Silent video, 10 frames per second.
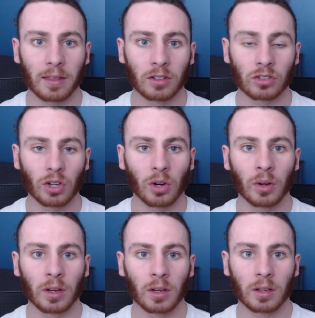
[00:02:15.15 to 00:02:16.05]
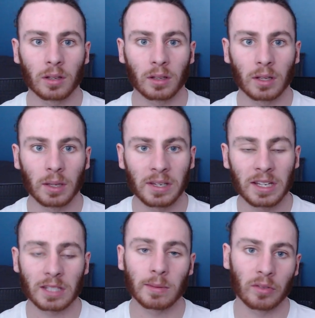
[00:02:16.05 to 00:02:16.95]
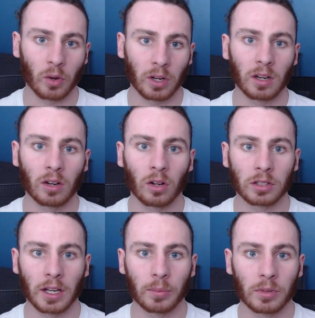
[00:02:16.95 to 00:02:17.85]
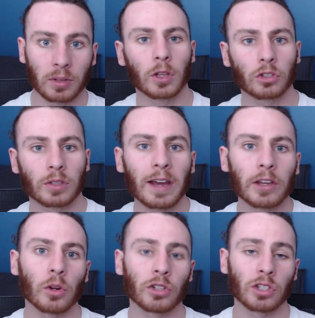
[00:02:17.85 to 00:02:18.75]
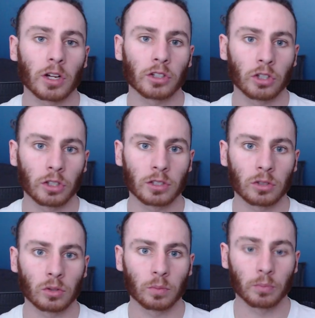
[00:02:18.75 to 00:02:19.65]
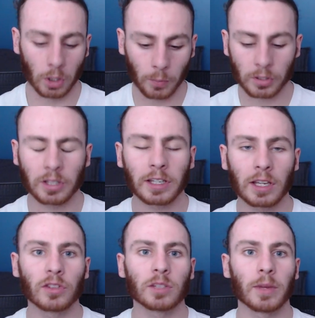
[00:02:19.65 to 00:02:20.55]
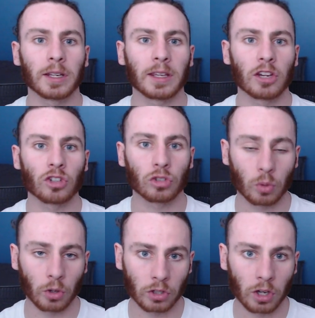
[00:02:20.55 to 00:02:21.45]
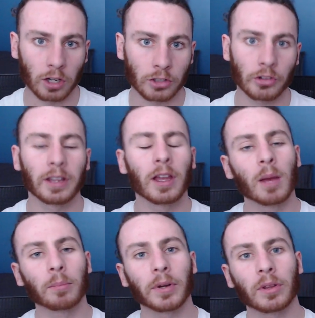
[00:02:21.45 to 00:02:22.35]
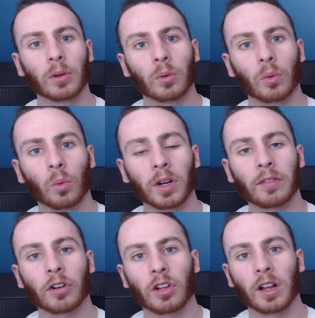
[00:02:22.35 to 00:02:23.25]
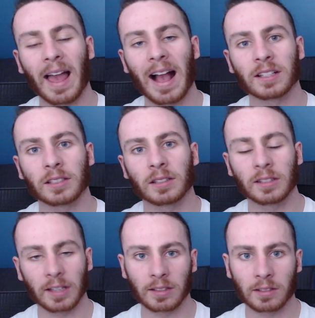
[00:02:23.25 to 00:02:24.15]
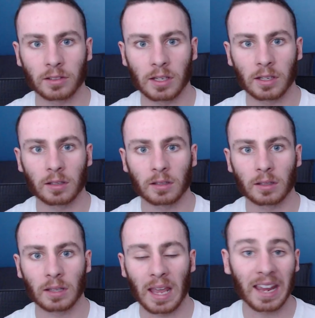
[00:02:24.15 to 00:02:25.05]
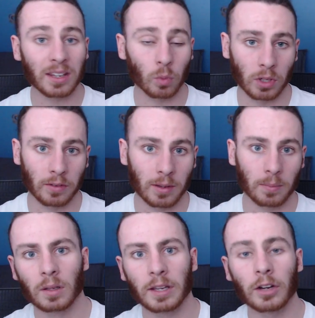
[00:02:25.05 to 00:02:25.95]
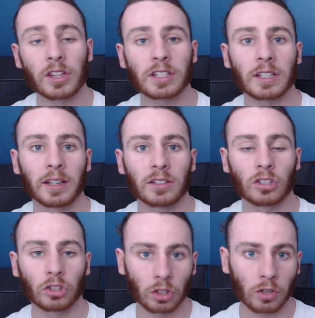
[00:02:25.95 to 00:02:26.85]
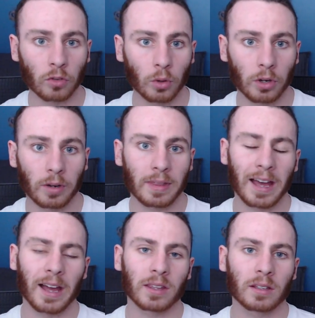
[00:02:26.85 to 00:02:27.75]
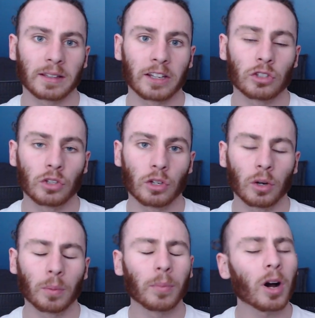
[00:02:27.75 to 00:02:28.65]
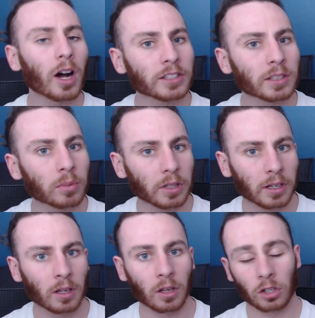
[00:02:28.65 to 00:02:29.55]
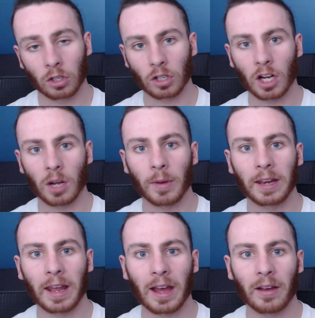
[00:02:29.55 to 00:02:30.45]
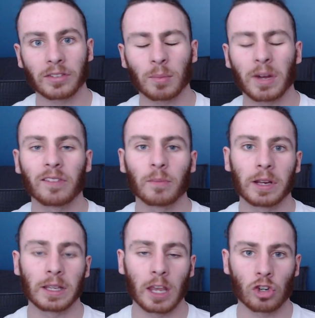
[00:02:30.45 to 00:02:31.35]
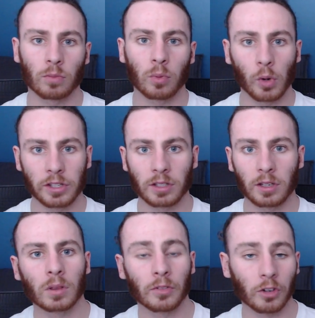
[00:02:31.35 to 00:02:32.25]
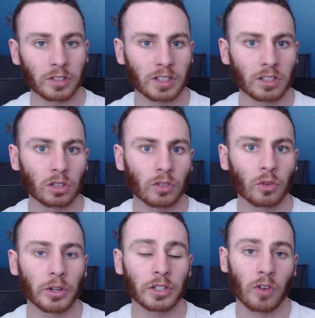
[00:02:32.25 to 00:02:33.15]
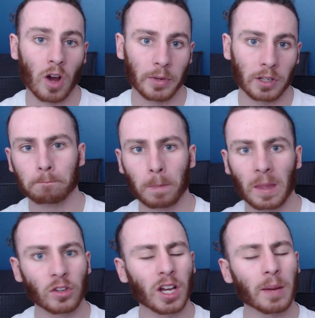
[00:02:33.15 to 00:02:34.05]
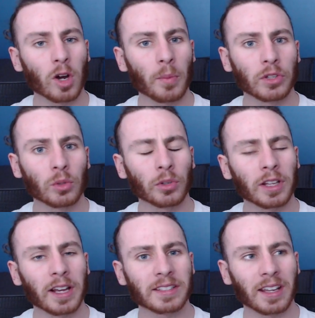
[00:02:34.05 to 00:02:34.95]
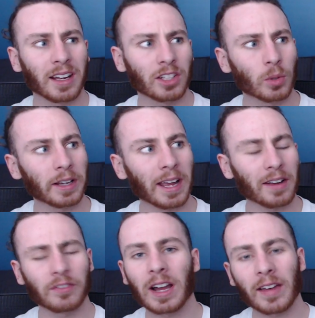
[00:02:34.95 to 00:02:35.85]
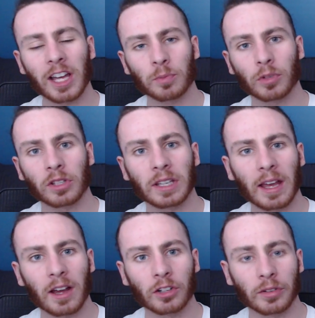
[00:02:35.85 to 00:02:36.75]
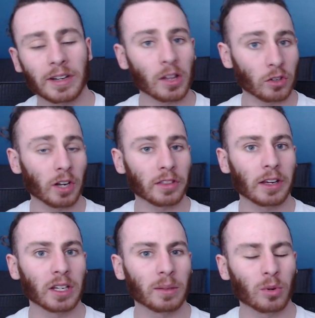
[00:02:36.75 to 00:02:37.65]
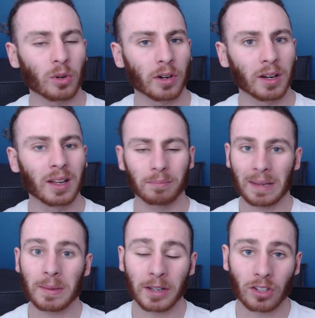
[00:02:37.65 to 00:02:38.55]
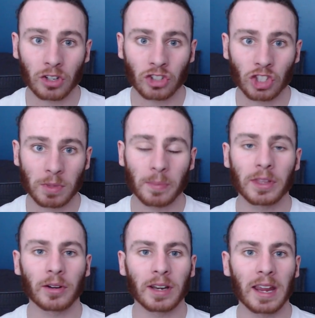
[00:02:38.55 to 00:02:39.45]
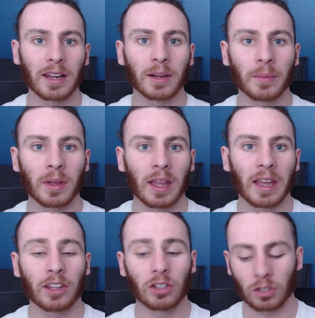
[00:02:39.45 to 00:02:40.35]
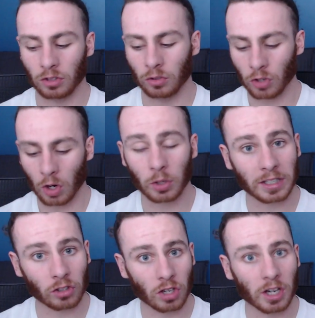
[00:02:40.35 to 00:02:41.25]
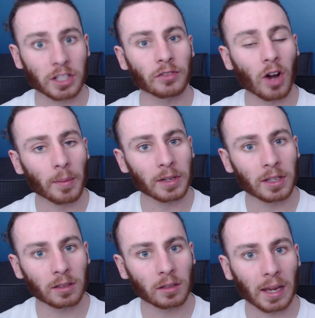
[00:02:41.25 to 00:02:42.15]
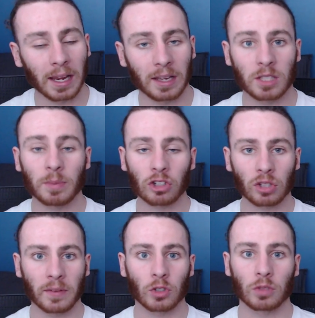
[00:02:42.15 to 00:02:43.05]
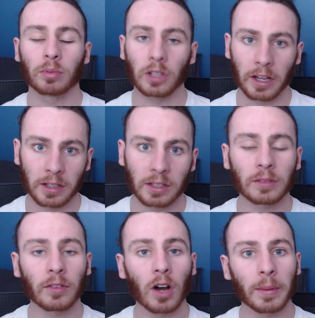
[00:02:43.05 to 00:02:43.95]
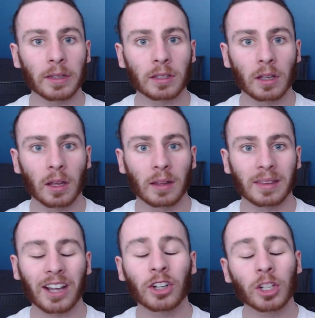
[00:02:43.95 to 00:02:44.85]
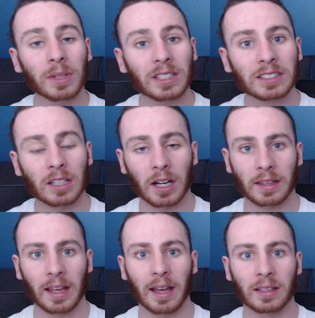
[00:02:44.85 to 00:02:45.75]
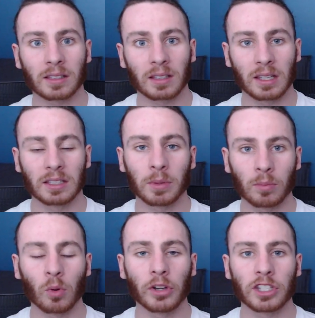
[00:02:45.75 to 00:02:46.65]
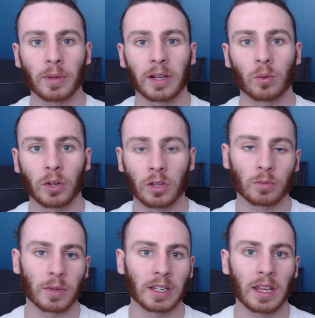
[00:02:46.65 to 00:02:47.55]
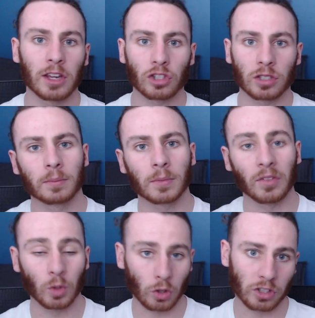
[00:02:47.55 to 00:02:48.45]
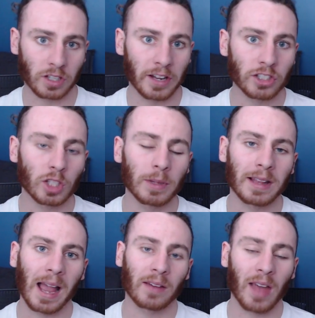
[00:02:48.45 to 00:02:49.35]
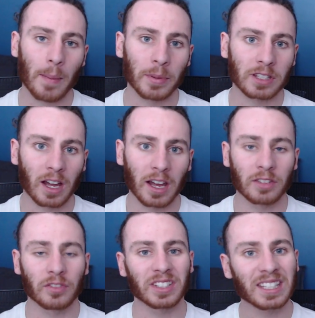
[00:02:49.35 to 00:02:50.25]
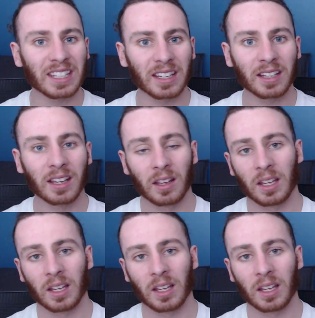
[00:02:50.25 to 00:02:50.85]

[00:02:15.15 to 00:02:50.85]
So it needs to be avoided at all times. So now you know it's not good to purposely give these medications to our dogs, right? But what if our dog accidentally ate one of them? Here are the signs to look for that let you know possibly your dog might have some kind of medication poisoning. The first thing to look for is vomiting. If you come home and you realize that, you know what, I had 5 aspirin on the counter and now they're not there anymore, maybe my dog jumped up there and ate them, and you notice that your dog is vomiting, and especially if there's blood in the vomit, that could be a sign that he's been poisoned by one of those medications. A few other signs could be lack of appetite, fatigue.